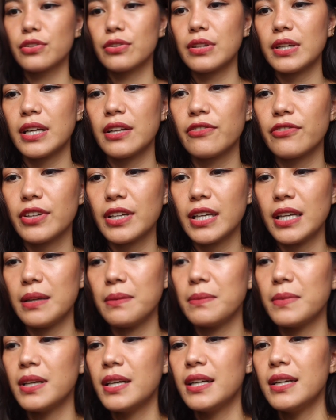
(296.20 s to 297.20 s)
ko na yun for
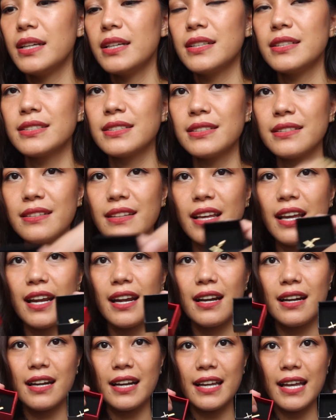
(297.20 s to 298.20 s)
him. So,
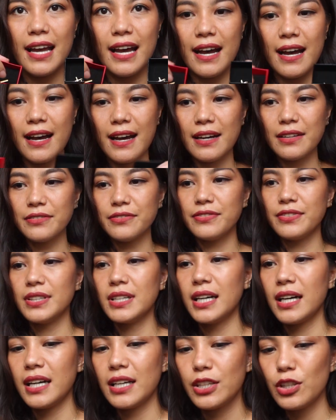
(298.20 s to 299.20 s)
there I have
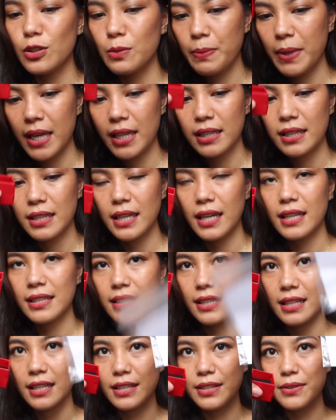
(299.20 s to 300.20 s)
a new
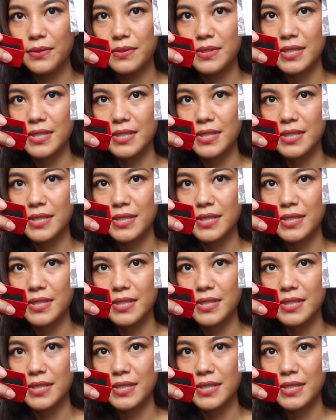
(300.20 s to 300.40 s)
pendant and a new